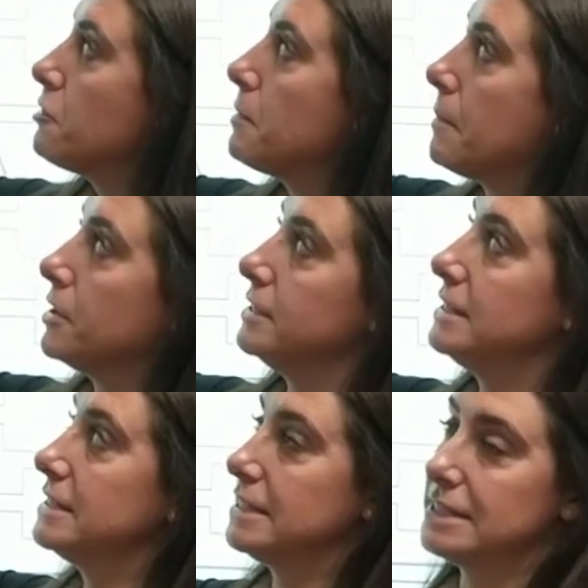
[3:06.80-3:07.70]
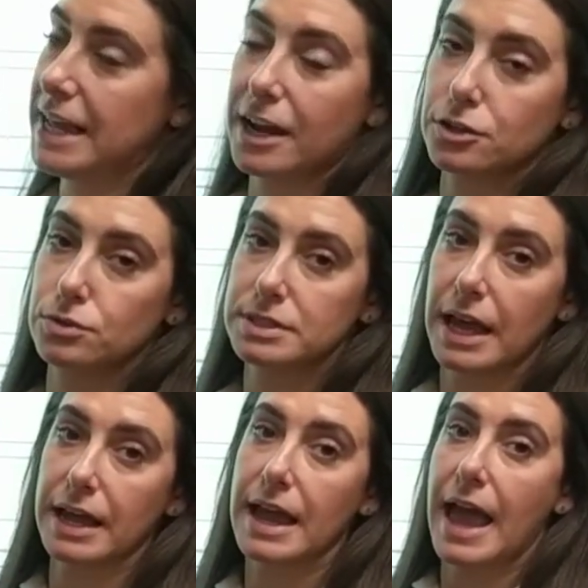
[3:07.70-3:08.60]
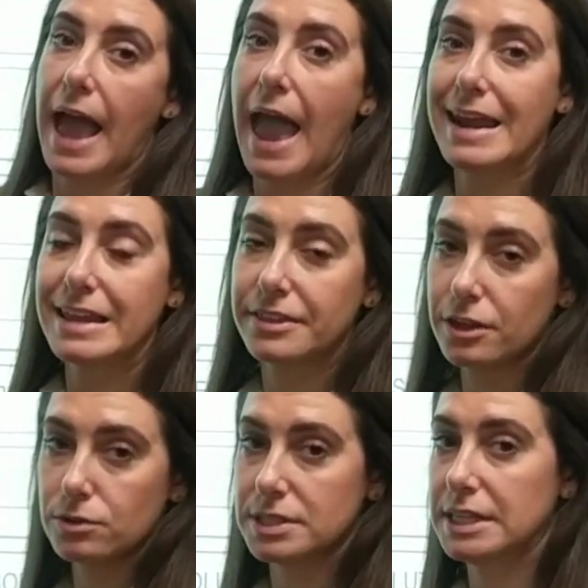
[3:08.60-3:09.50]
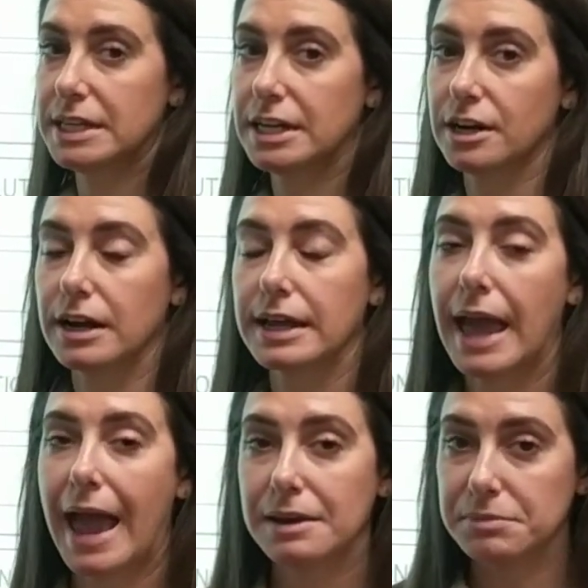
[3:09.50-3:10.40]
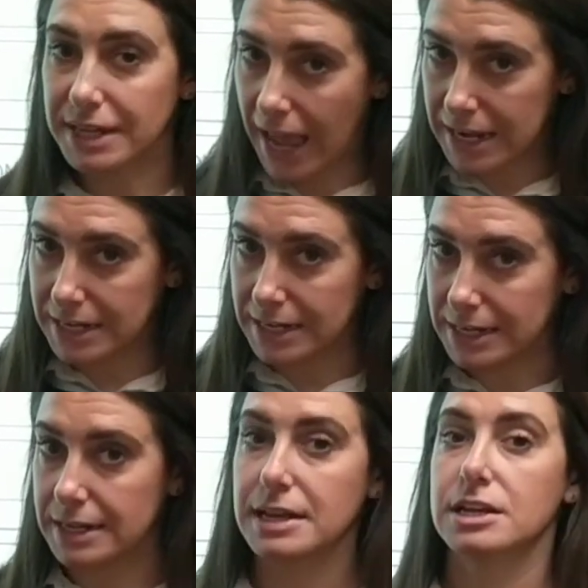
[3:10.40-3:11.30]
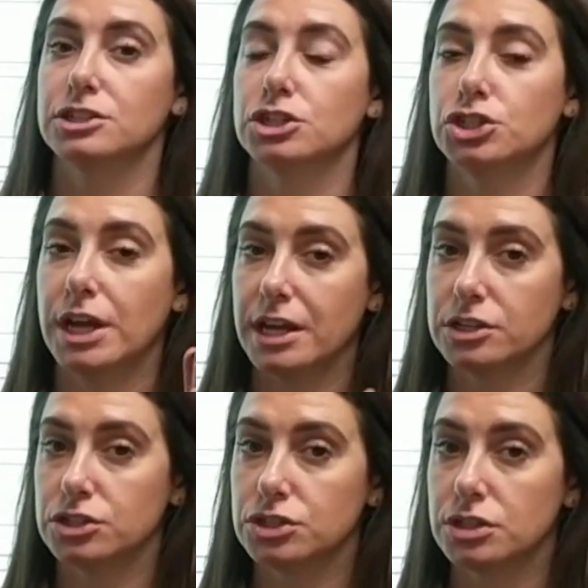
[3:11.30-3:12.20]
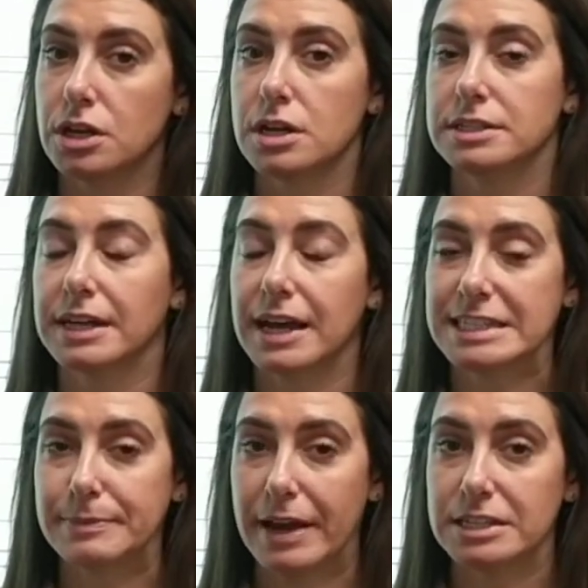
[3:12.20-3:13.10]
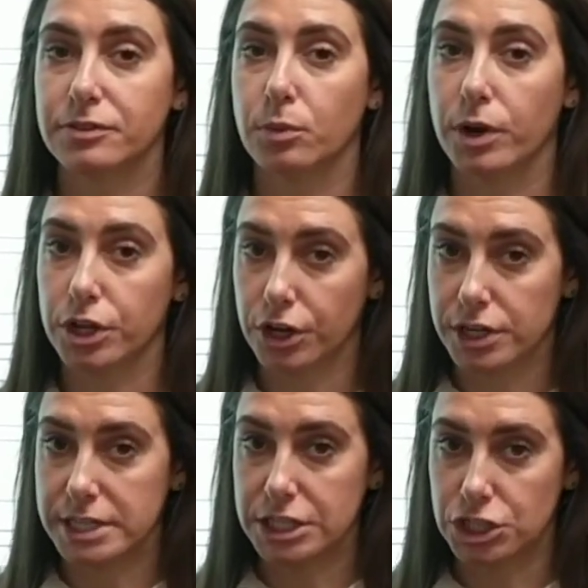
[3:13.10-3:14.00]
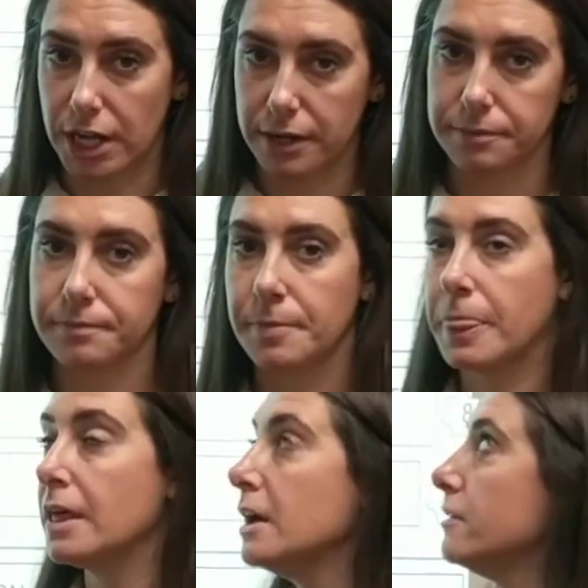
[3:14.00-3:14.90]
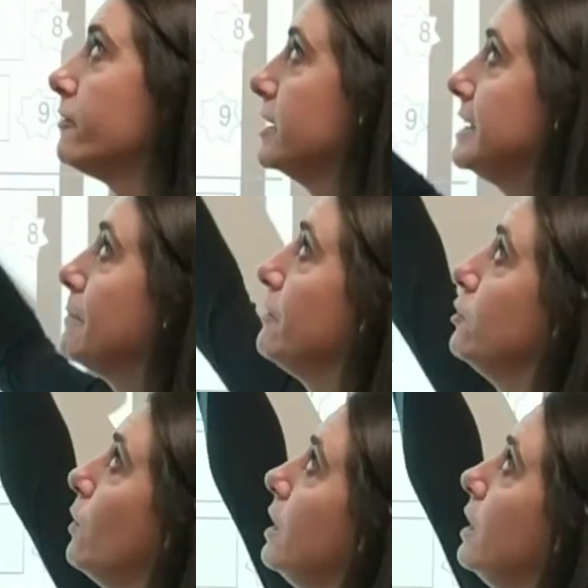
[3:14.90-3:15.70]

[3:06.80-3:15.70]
Remember, since this is Tech Tuesday, anything you see here can be edited to change, to customize for what you're teaching. For example, if you